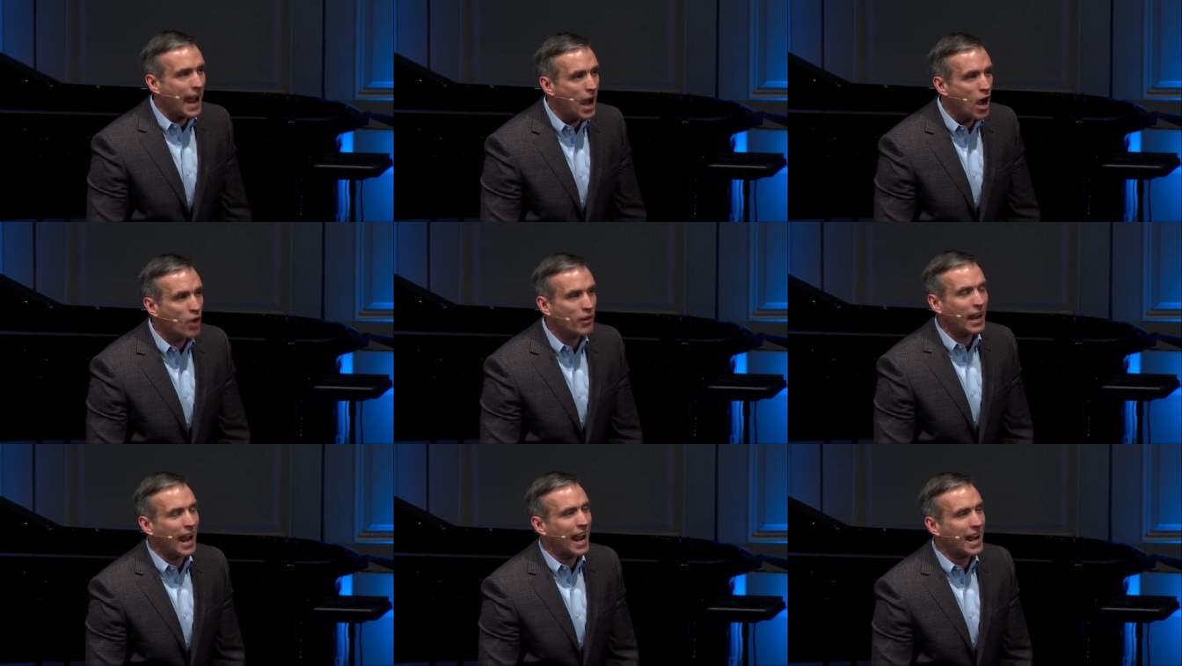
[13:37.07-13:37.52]

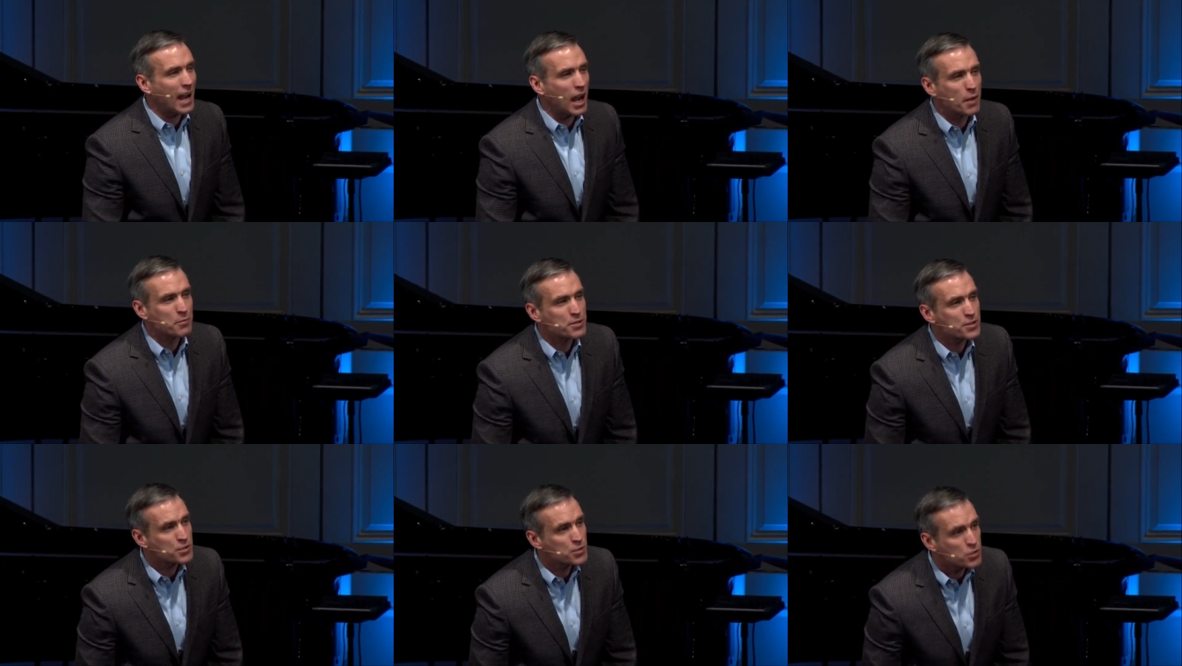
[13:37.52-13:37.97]
out? And
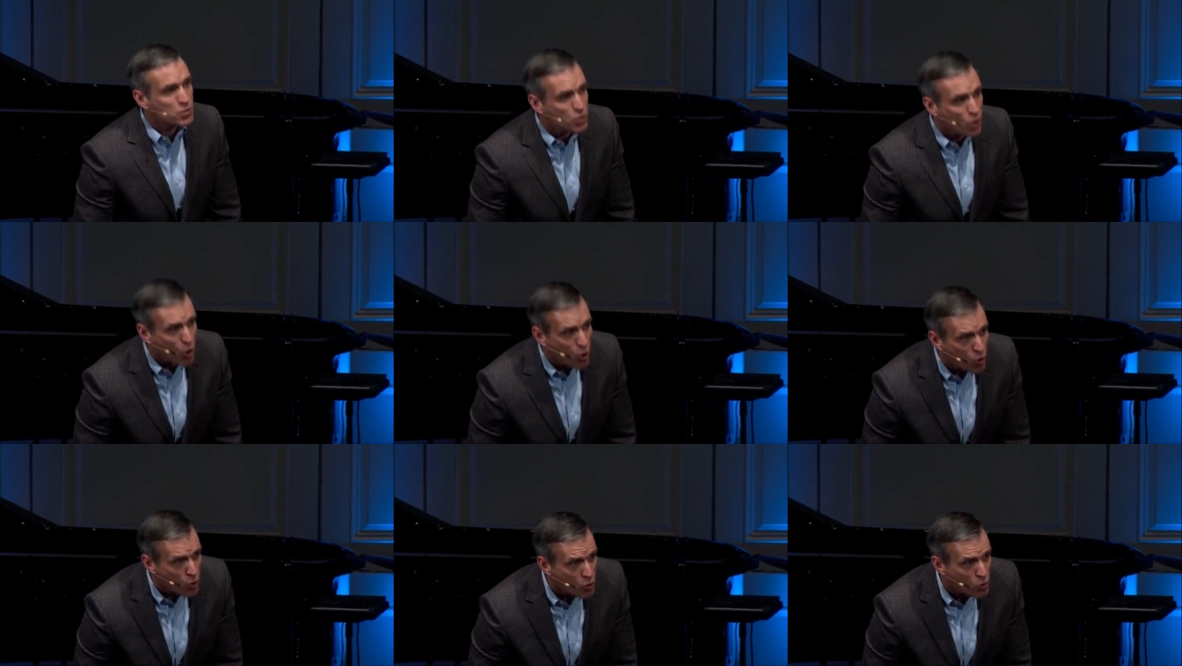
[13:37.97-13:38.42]
I'm
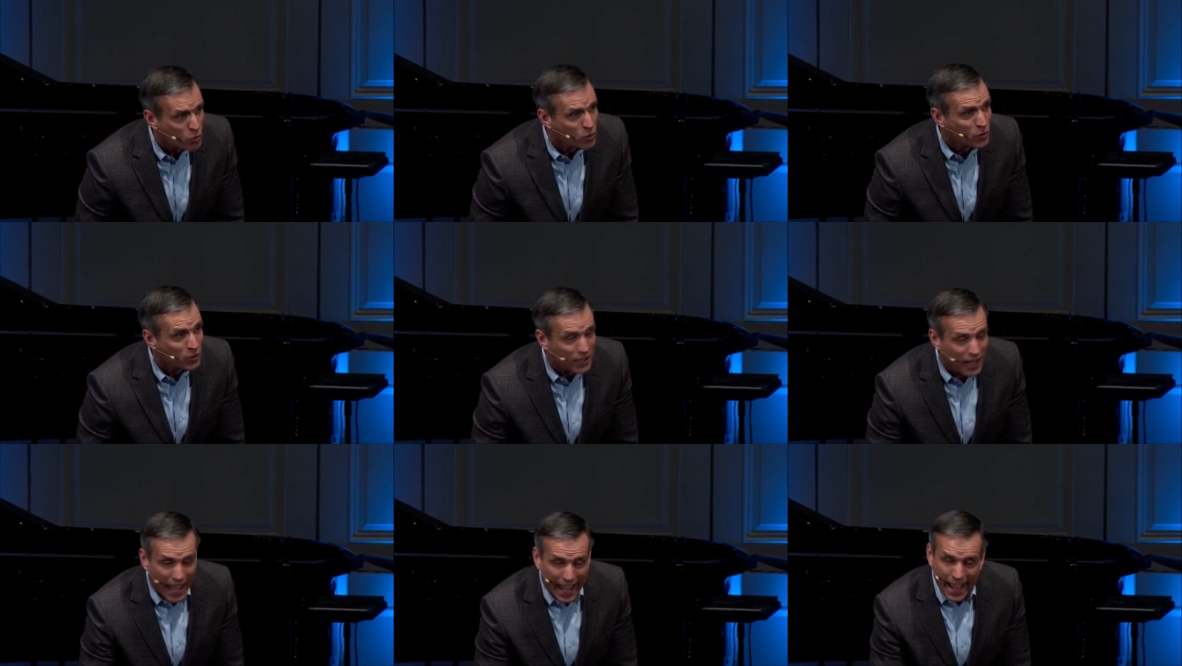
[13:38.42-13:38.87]
so
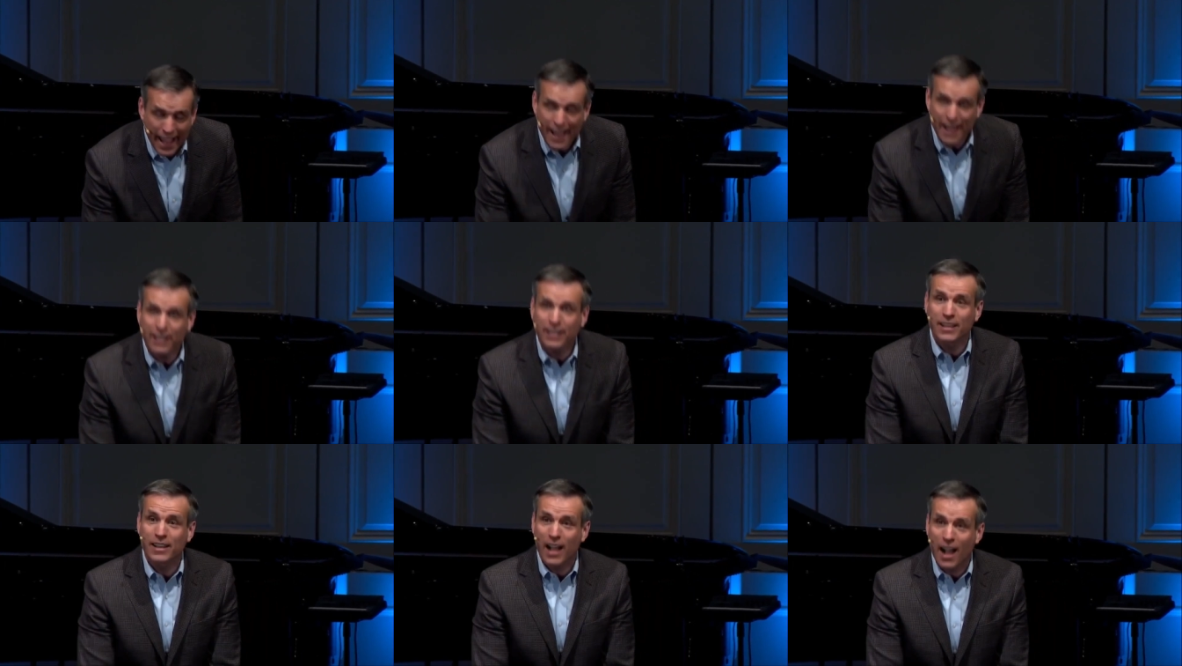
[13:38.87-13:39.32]

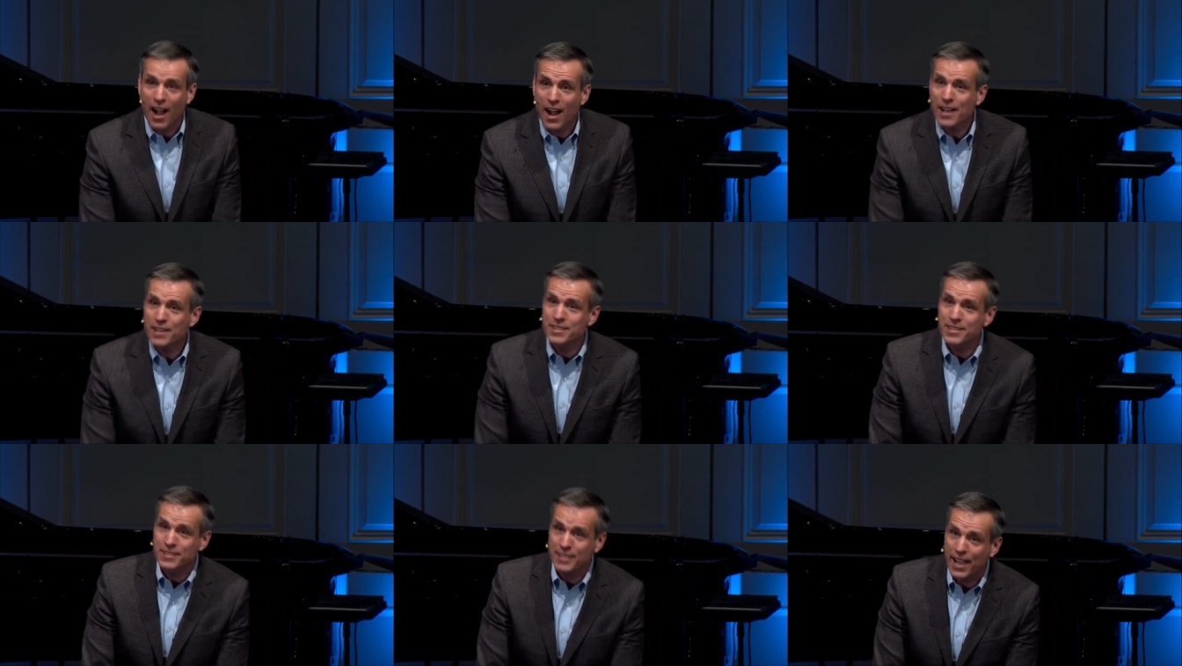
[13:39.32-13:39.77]
glad
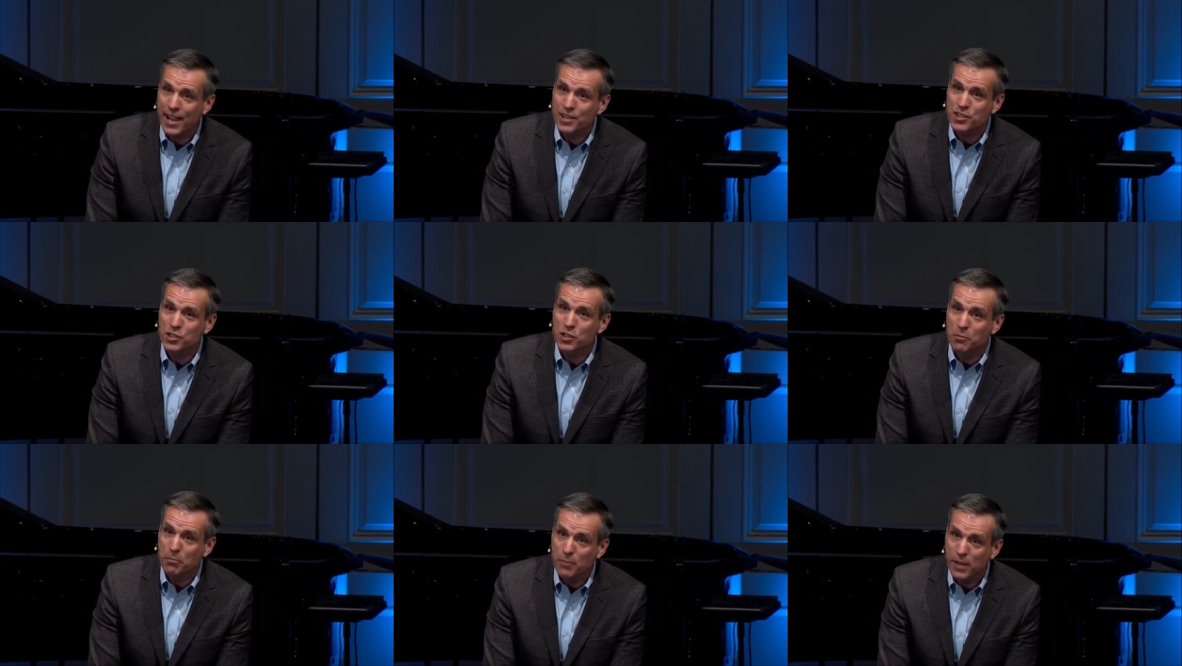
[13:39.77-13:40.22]
God
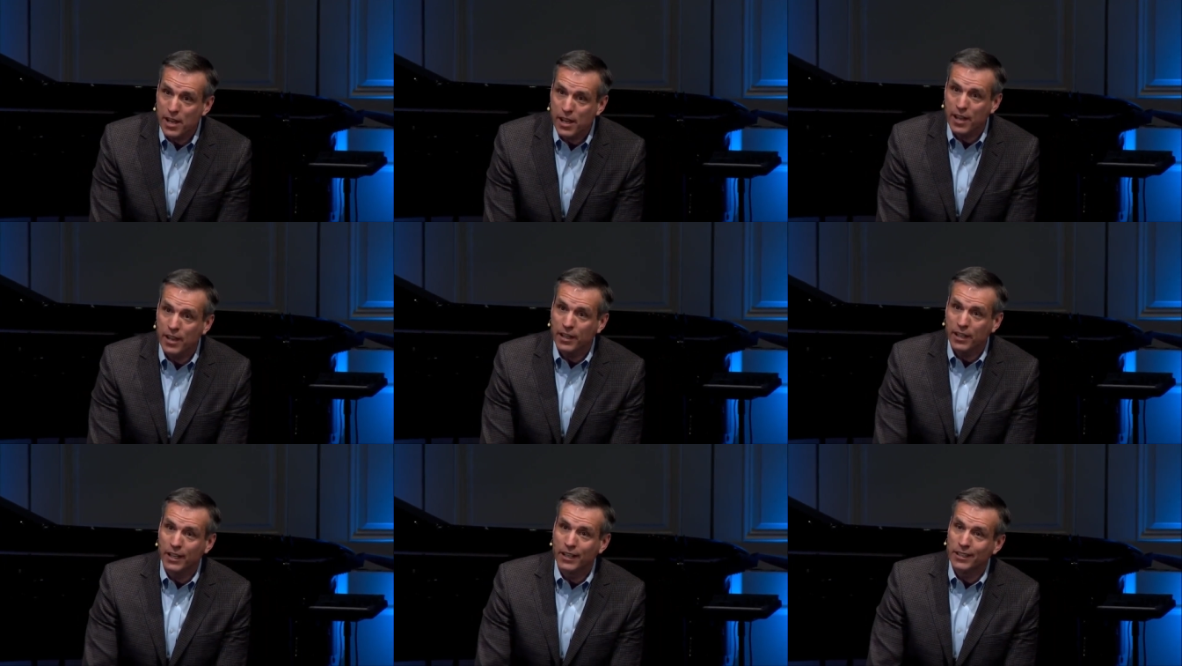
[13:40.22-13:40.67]
said to
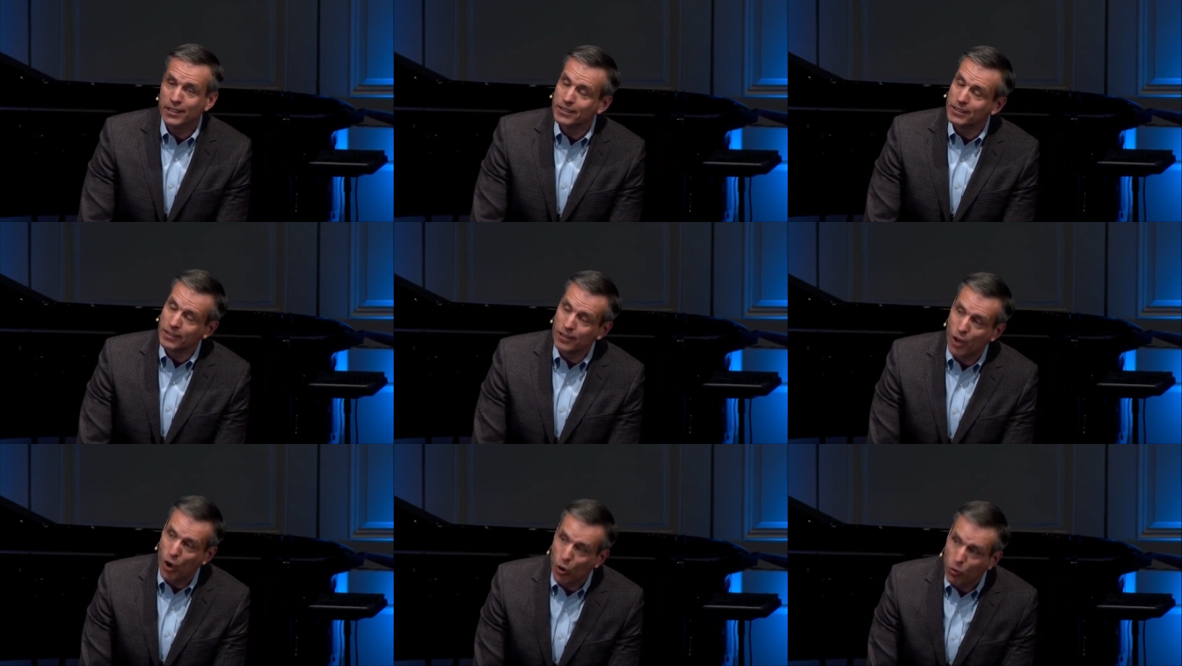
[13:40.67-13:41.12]
me,
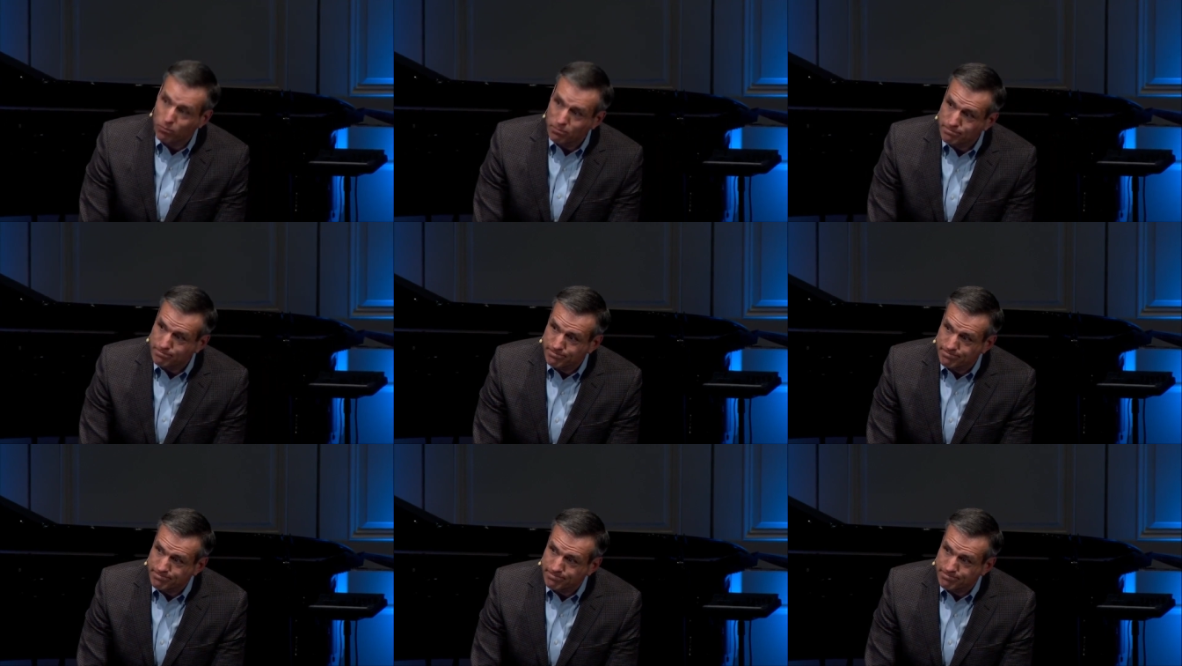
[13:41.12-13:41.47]
Nope,